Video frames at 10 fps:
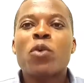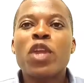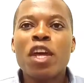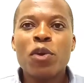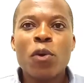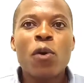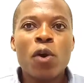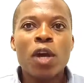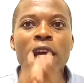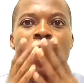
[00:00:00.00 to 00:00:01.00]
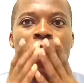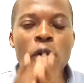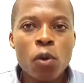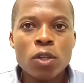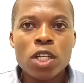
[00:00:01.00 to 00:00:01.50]
Whether you're a
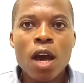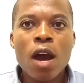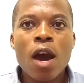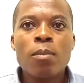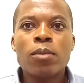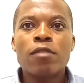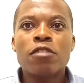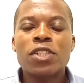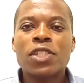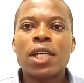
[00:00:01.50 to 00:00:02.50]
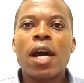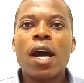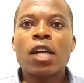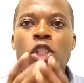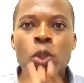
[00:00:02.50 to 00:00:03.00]
long-term
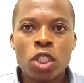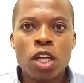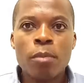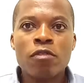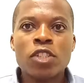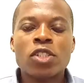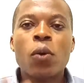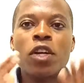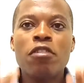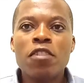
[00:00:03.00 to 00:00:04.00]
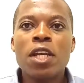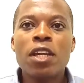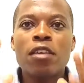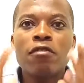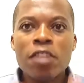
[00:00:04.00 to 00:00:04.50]
investor, short-term investor, or
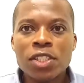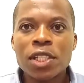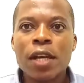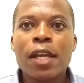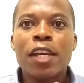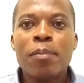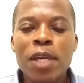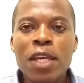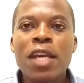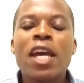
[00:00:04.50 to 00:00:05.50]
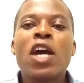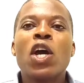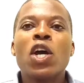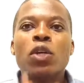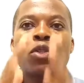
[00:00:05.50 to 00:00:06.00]
dividend investor like me,
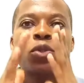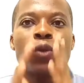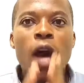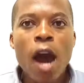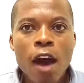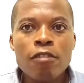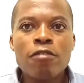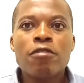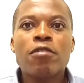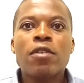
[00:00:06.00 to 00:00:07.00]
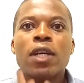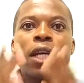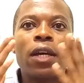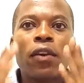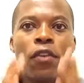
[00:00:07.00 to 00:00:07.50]
you should have
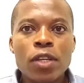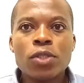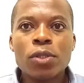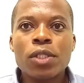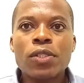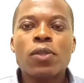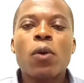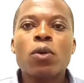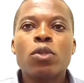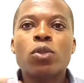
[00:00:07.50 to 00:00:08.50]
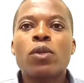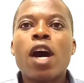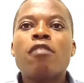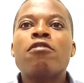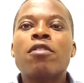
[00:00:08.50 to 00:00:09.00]
reasons, or you should
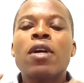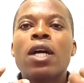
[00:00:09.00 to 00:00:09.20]
have